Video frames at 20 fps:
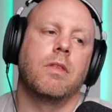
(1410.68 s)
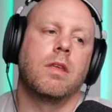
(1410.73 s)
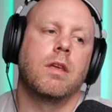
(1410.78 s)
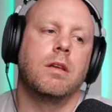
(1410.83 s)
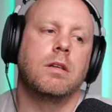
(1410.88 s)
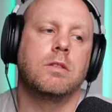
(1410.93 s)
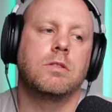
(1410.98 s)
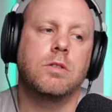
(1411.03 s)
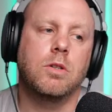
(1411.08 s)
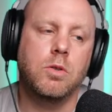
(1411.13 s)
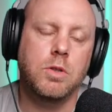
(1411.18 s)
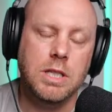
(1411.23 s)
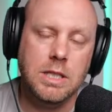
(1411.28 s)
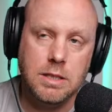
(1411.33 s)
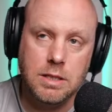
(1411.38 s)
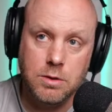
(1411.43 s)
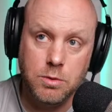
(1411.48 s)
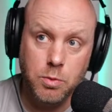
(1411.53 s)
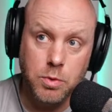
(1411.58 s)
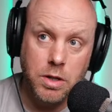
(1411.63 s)
So this
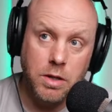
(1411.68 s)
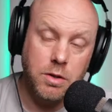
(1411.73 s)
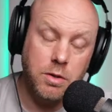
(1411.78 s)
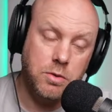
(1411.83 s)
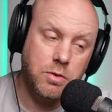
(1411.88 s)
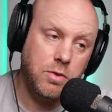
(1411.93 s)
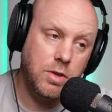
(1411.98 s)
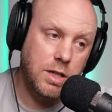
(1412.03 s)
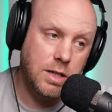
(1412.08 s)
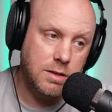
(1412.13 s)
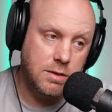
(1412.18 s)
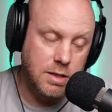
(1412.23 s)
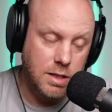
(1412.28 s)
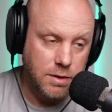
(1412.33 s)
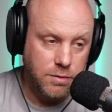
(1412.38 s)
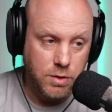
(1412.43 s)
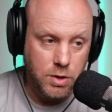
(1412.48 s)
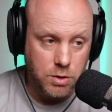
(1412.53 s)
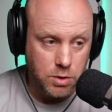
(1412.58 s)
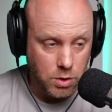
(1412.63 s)
is one of those things that
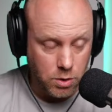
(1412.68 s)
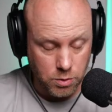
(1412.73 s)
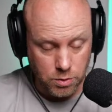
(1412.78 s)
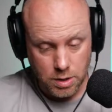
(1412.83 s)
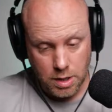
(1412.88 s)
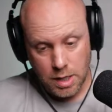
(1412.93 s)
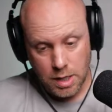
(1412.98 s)
if you don't